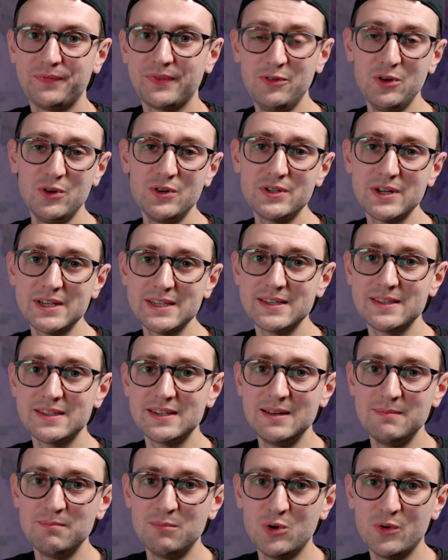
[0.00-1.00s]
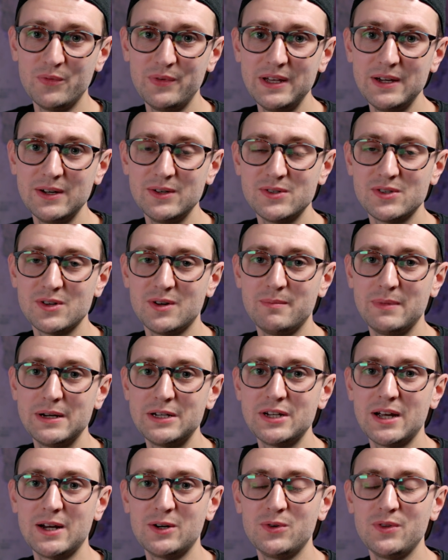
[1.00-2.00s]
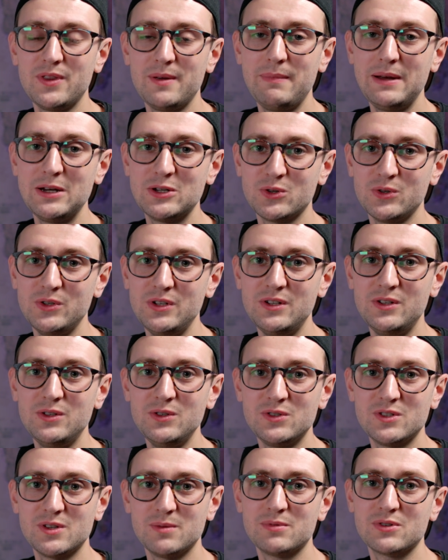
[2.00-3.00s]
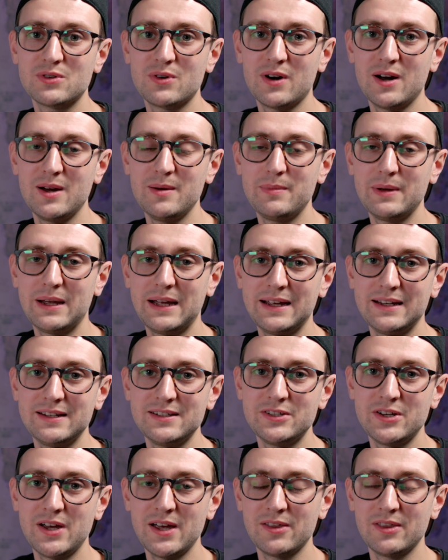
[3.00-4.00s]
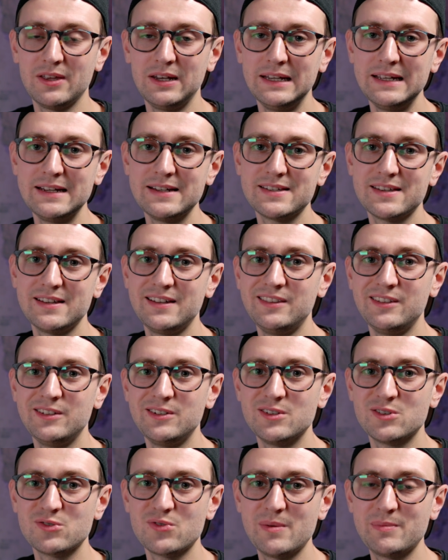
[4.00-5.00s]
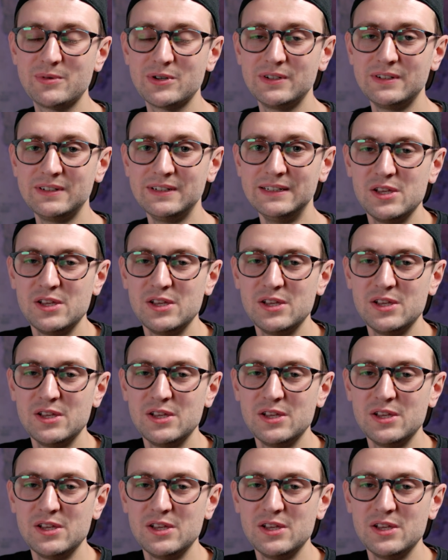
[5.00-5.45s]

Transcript: If you're interested in seeing more videos on my channel, then make sure you do subscribe and check the links in the description.